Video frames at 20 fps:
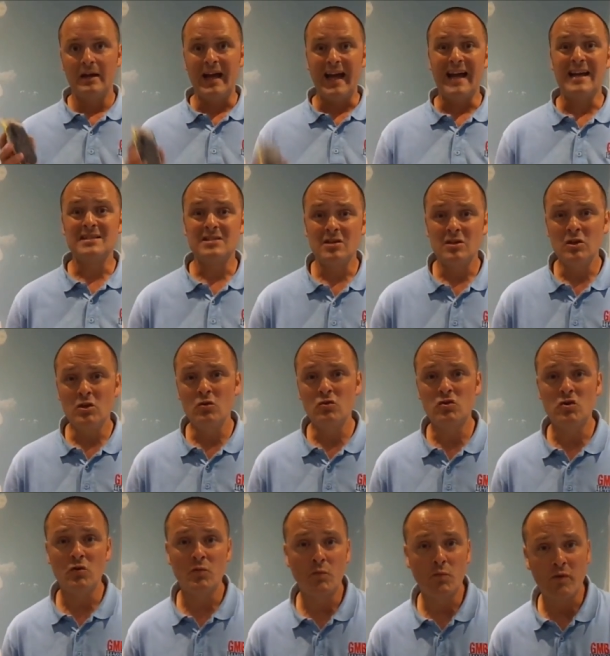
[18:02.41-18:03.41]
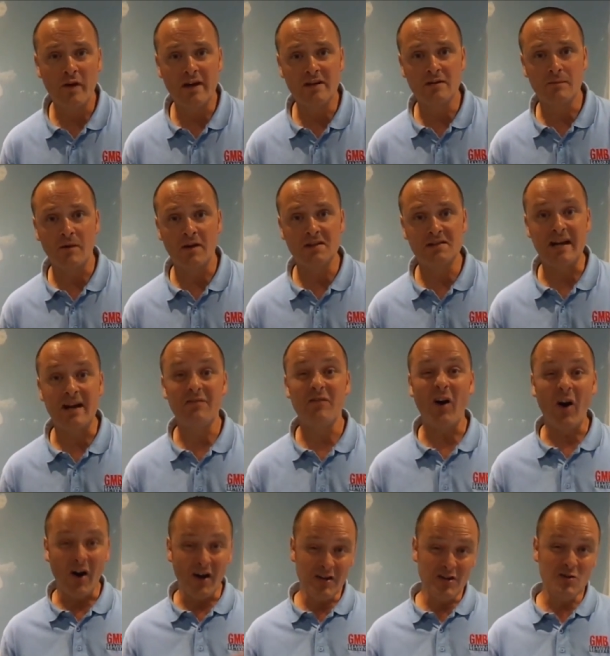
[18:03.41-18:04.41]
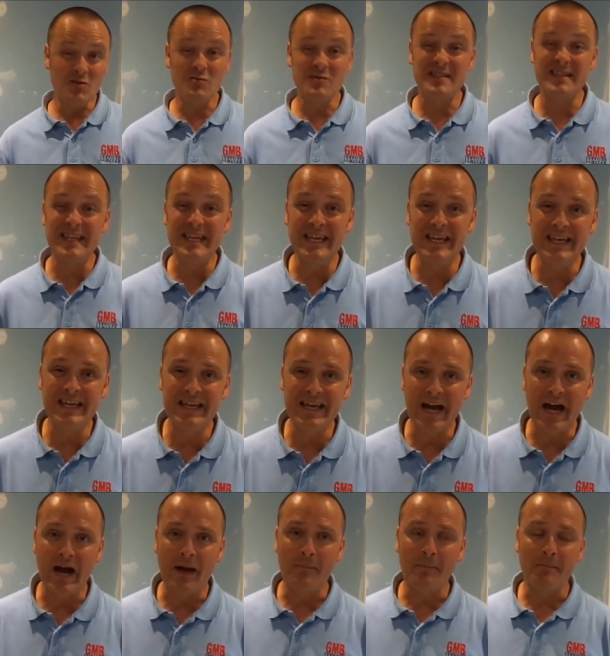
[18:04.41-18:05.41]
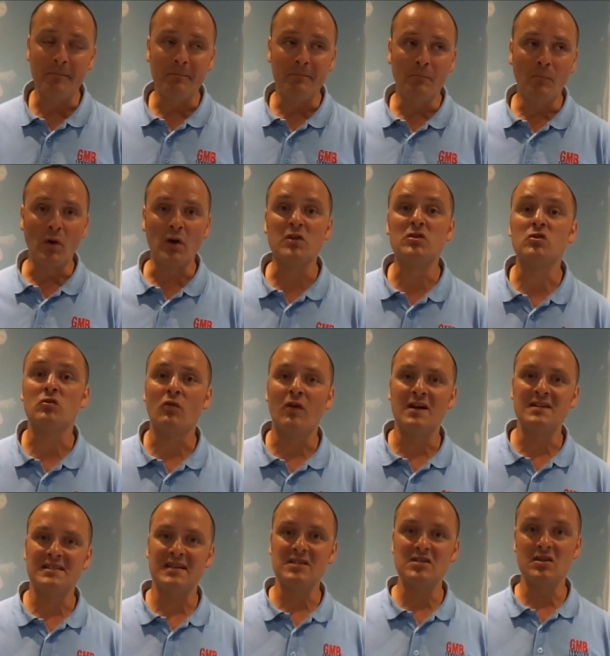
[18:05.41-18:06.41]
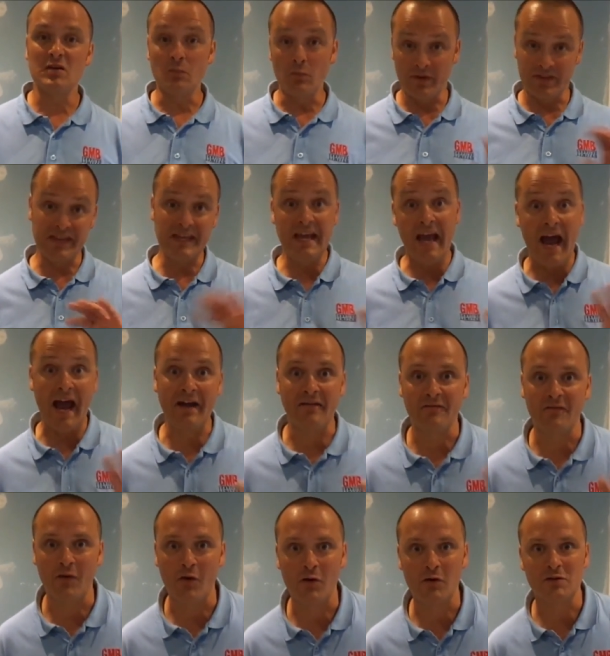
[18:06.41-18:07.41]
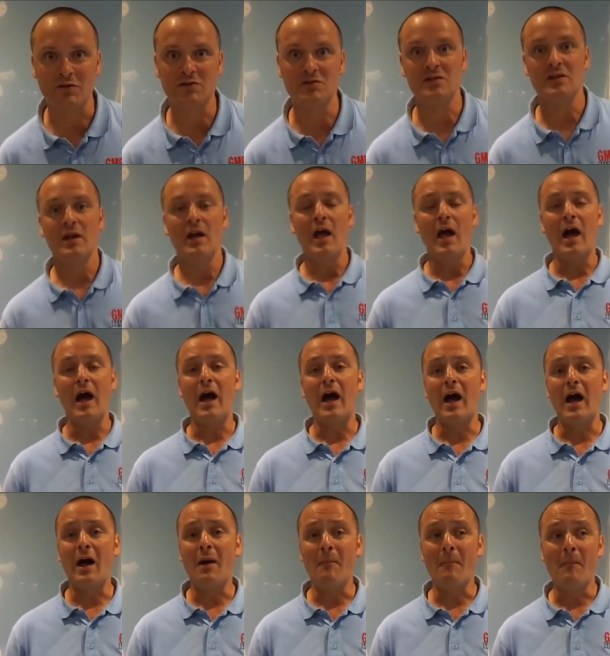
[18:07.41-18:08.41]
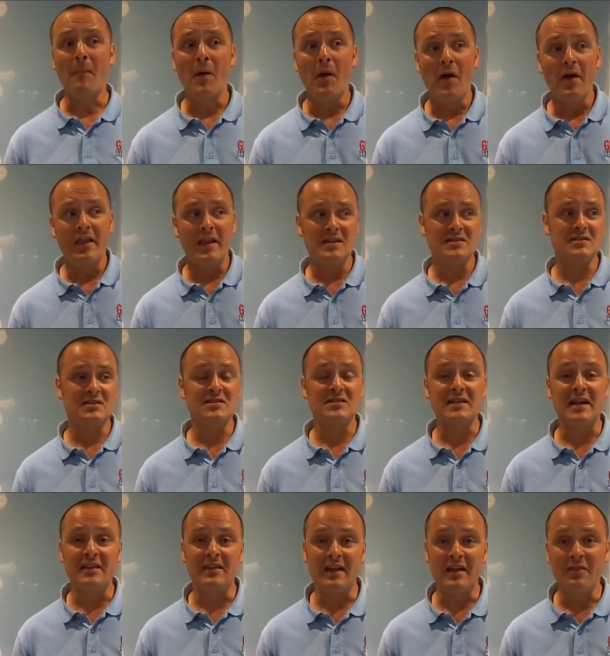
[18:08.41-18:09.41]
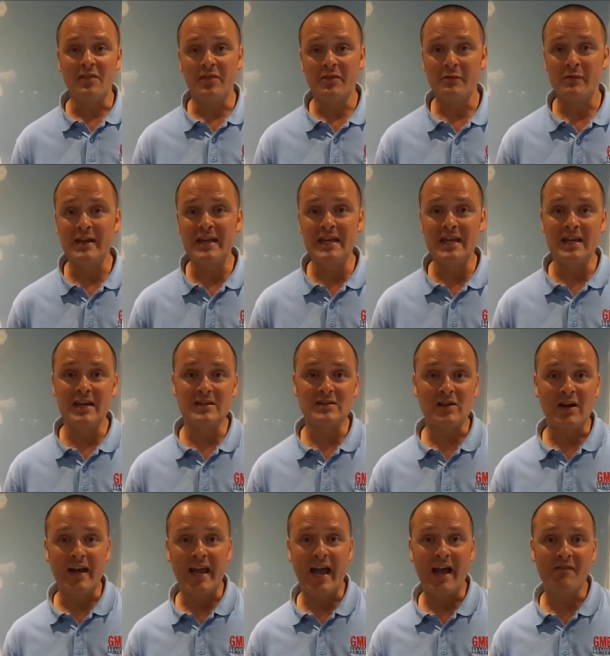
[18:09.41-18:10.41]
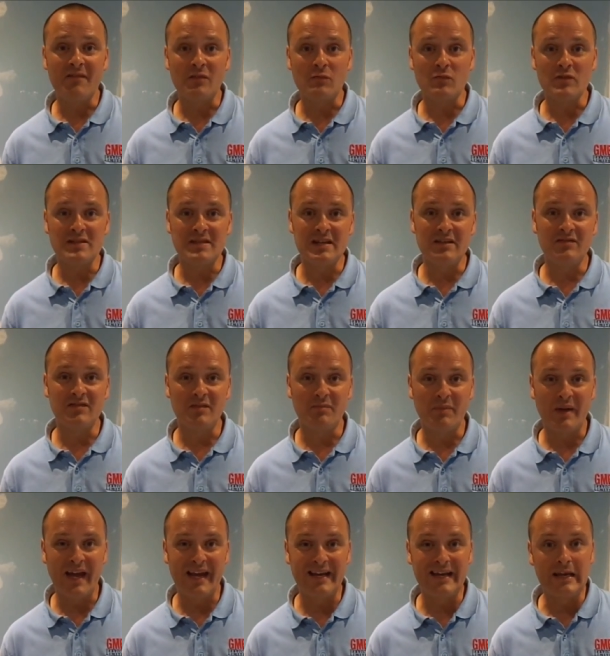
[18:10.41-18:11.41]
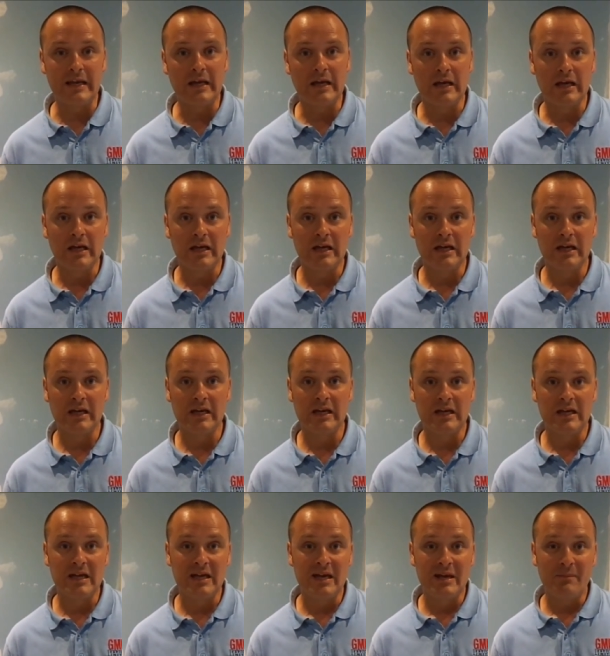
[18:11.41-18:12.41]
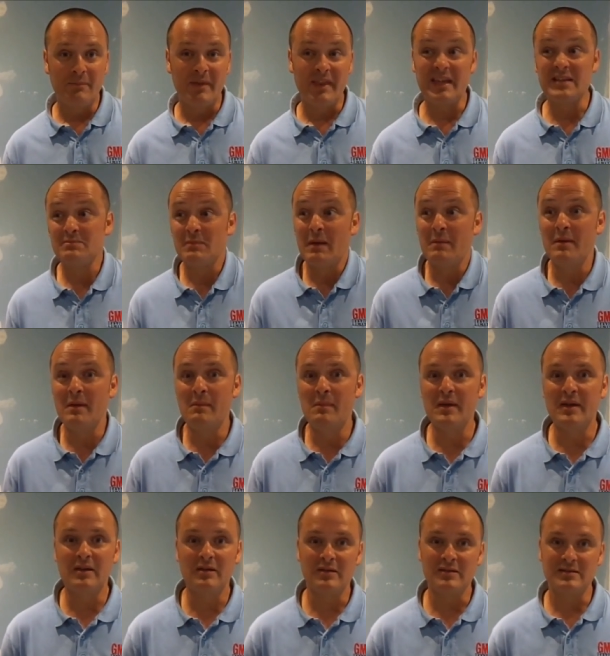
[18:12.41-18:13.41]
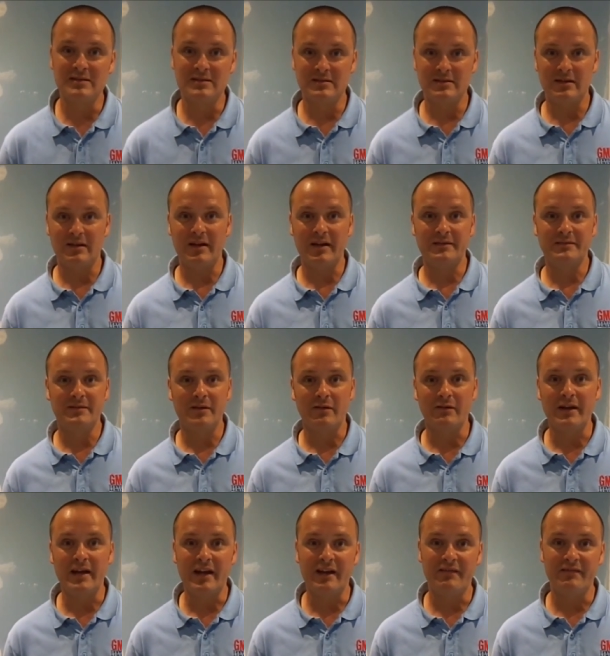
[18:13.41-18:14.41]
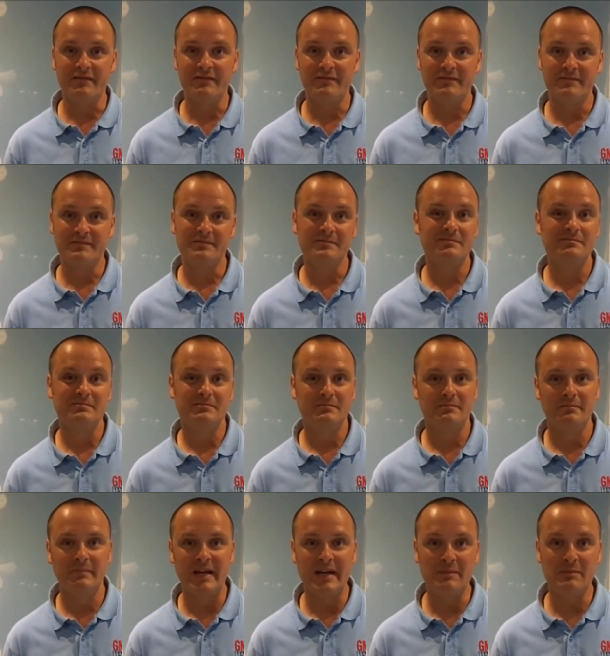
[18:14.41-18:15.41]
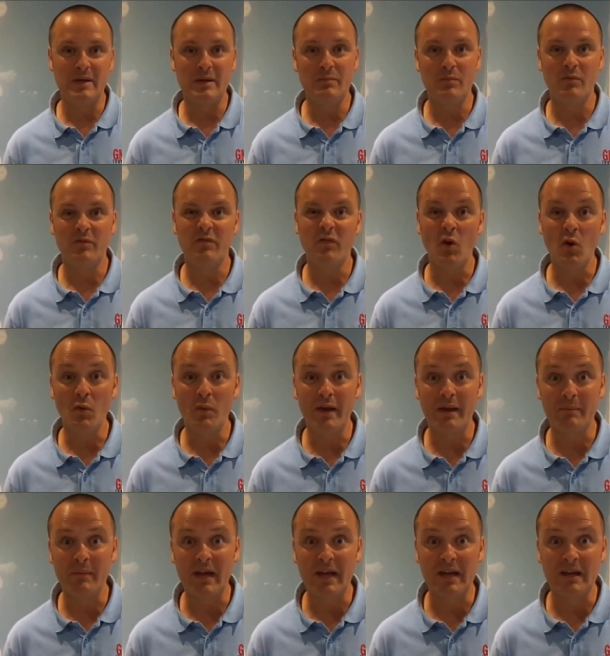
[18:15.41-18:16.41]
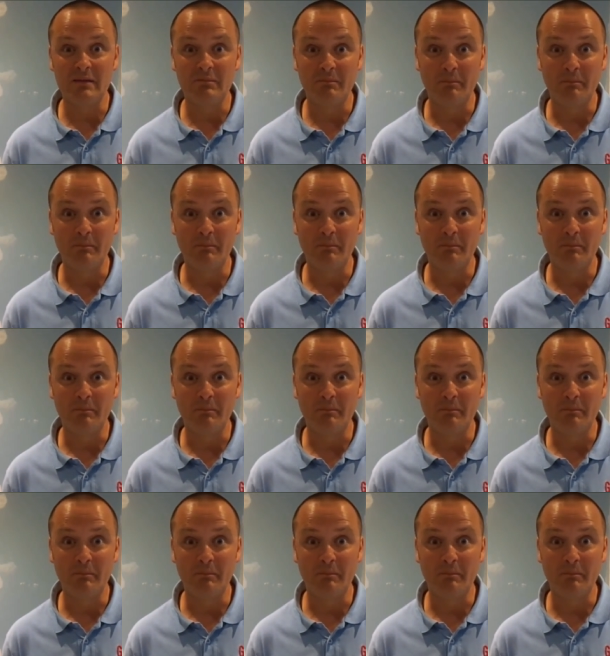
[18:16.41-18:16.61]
As a YouTube creator myself, I use the um, monetization with the adverts. Um, let's just say that in three years I haven't received a penny. But that's maybe because I don't have many people following me.